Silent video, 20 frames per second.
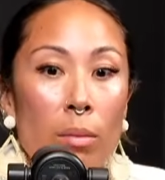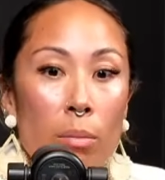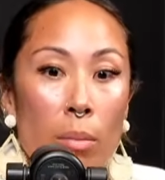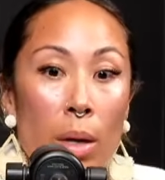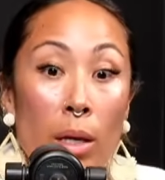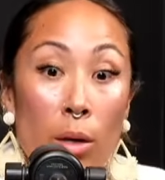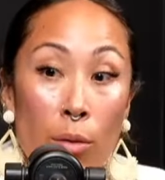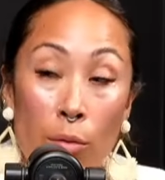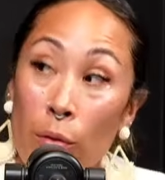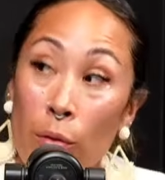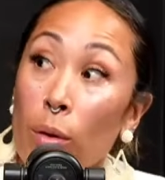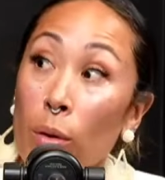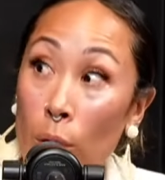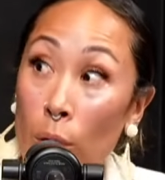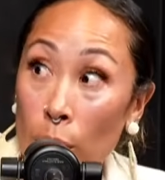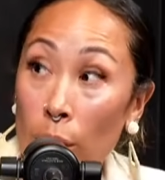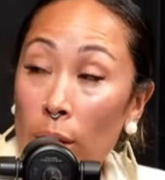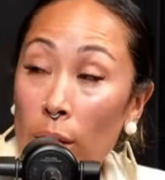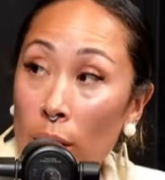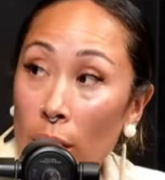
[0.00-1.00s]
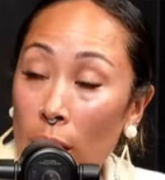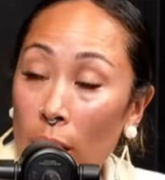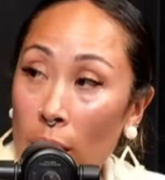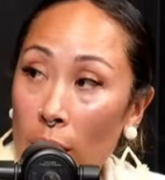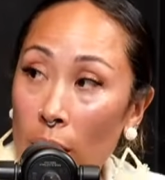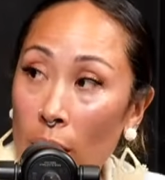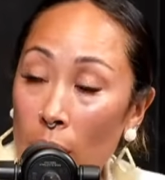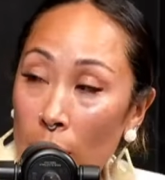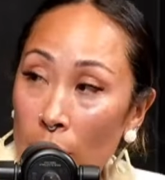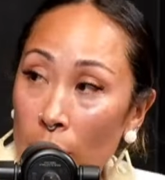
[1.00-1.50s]
you feel good and
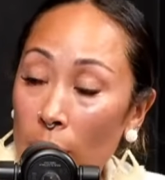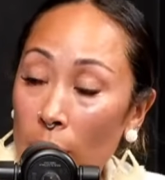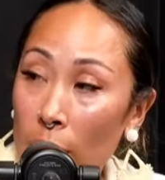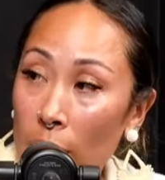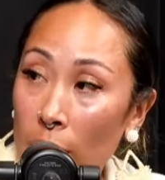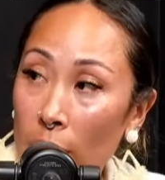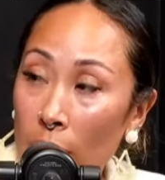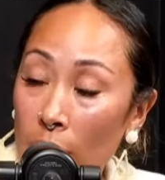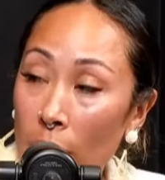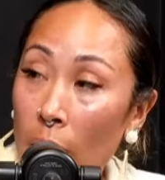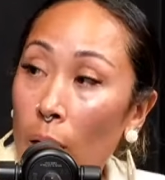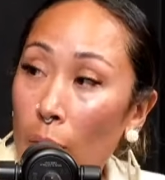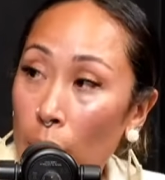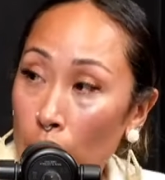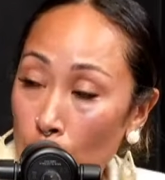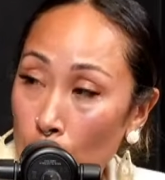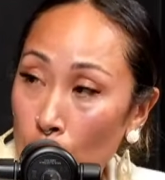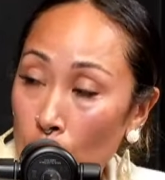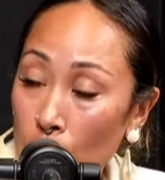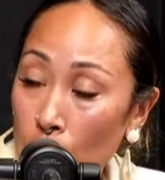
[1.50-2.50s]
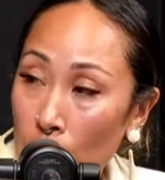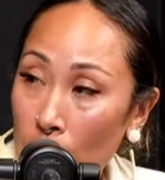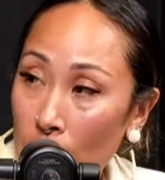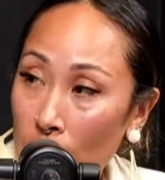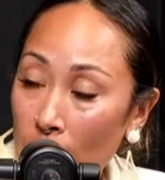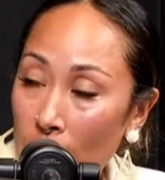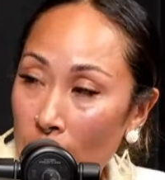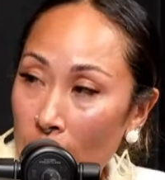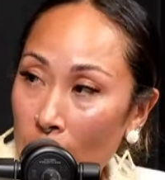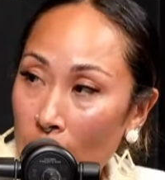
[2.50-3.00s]
confident and comfortable.
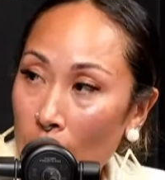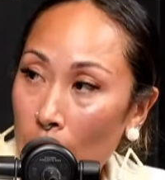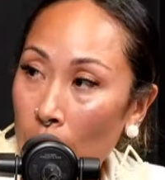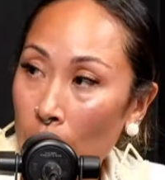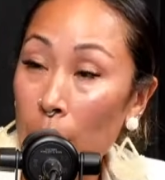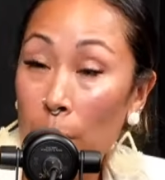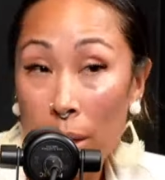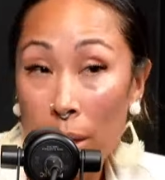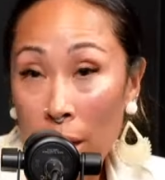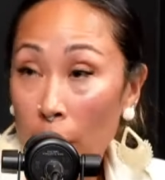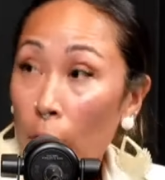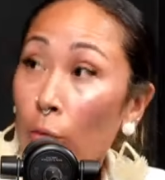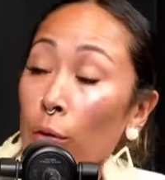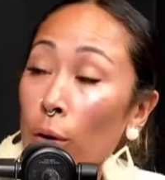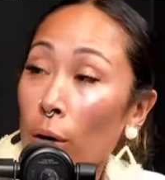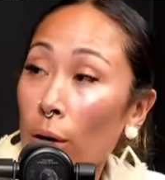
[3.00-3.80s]
But be careful